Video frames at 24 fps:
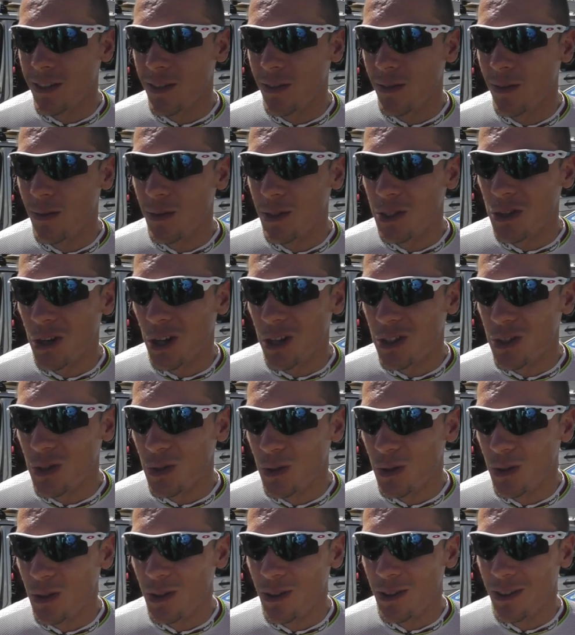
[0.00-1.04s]
So we try
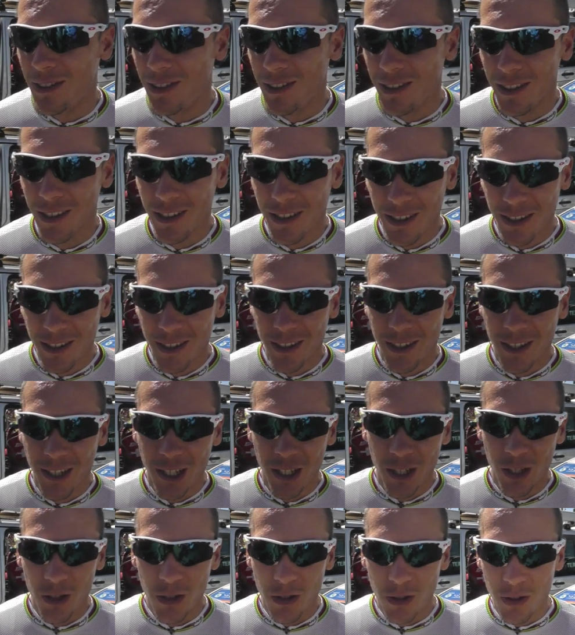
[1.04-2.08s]
to
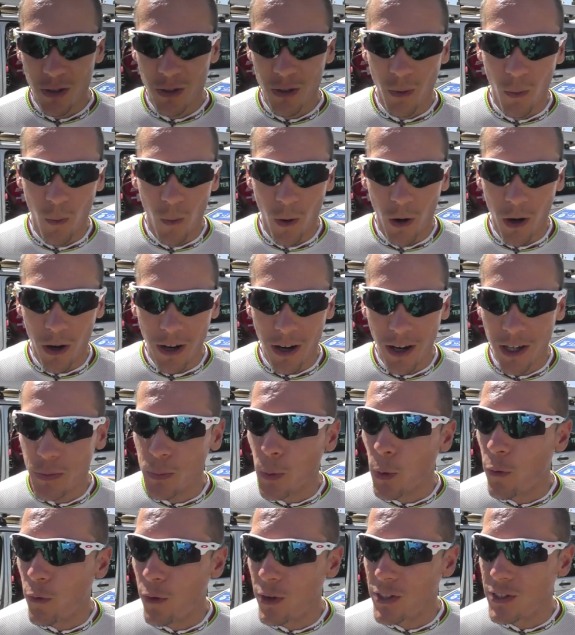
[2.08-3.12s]
to work as
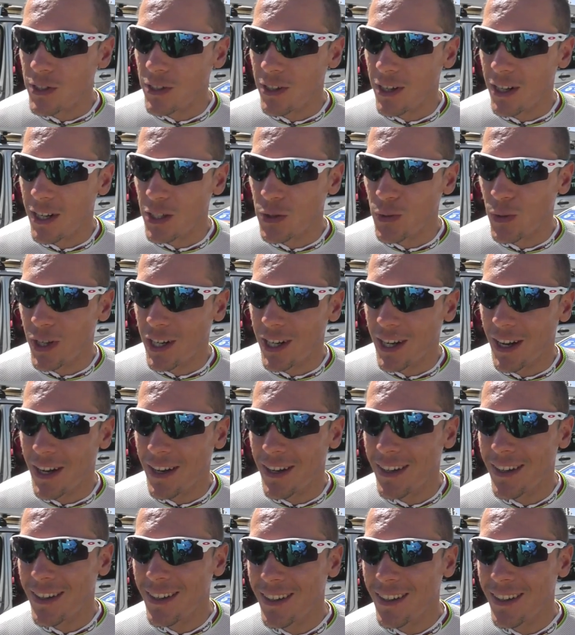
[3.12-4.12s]
professional as we can.